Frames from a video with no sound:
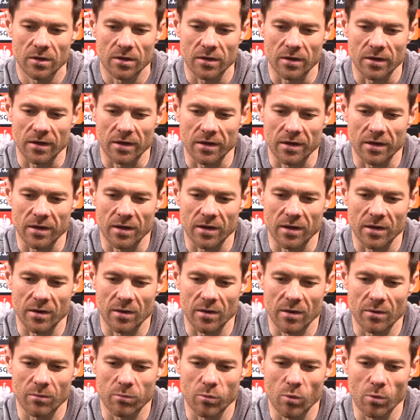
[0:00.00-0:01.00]

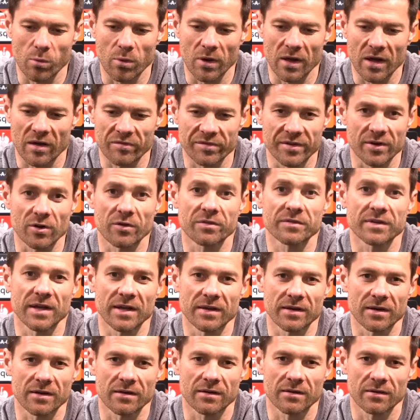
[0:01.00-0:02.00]
We will have enough
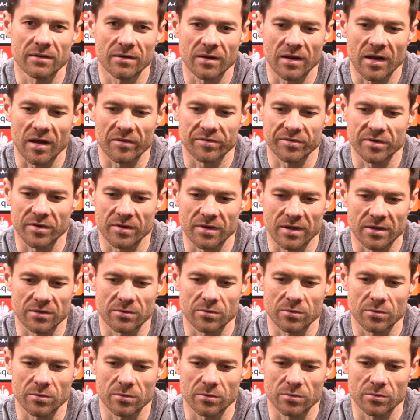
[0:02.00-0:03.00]
time after that
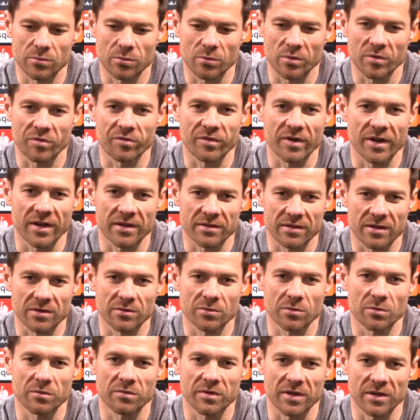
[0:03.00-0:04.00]
to reflect and
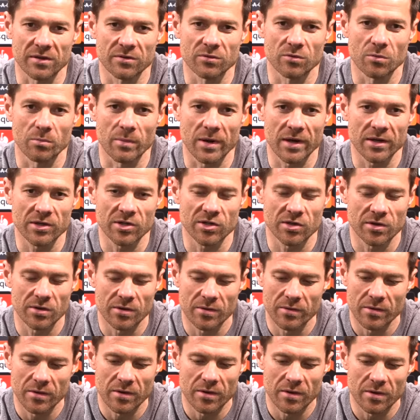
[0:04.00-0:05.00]
to think too much.
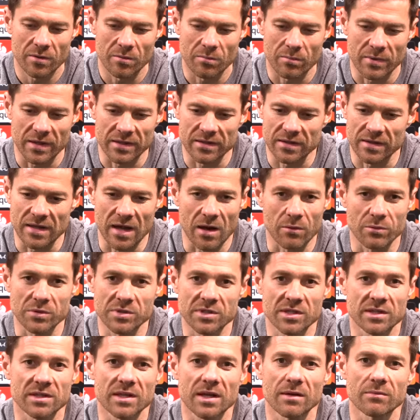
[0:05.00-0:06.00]
But now is
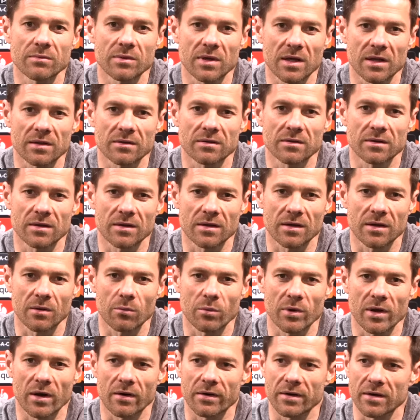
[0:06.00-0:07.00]
the time that
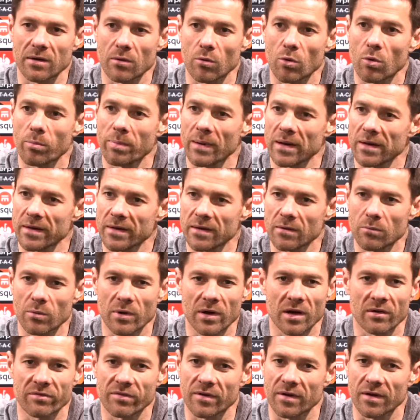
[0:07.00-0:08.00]
we are in Europa League. We
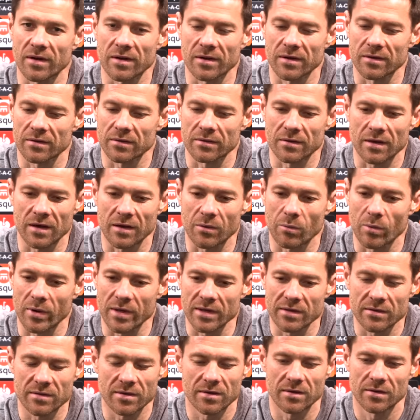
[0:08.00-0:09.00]
have a
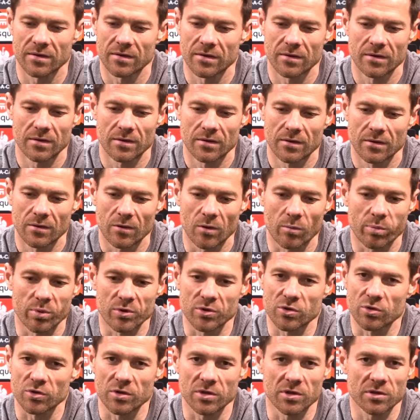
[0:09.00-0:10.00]
great
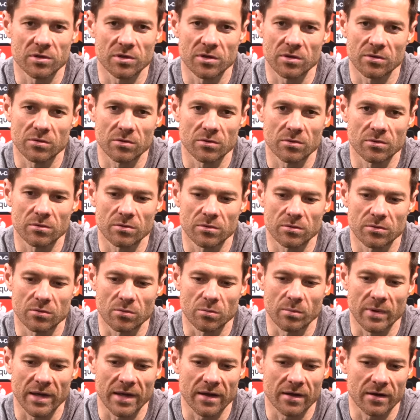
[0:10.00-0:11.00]
opportunity to
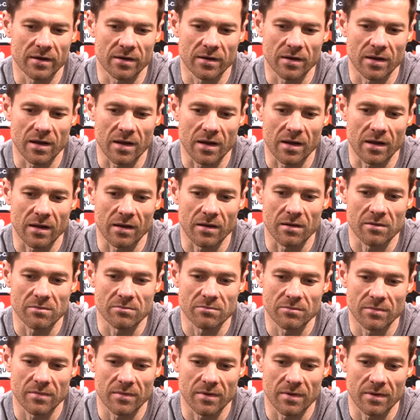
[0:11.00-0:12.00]
make a
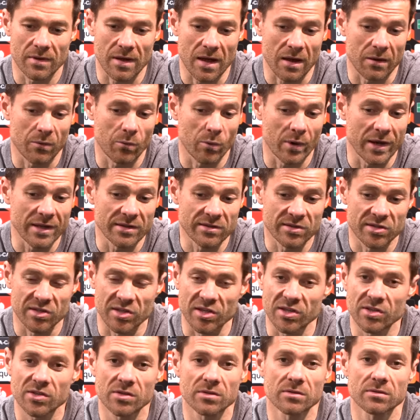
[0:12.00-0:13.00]
great
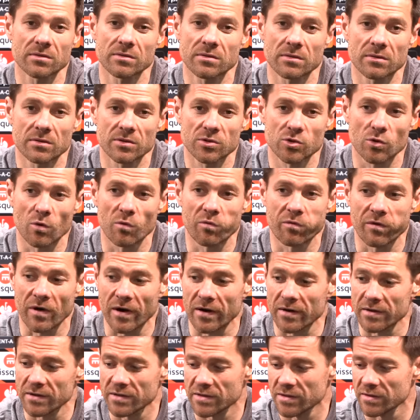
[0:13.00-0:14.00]
season. So far,
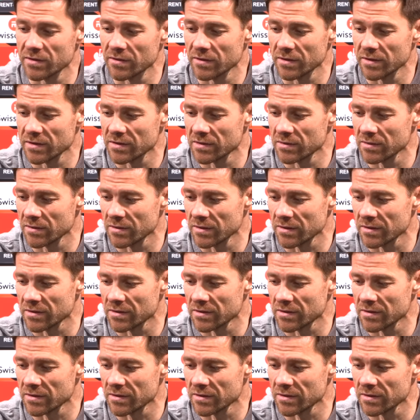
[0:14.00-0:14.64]
it's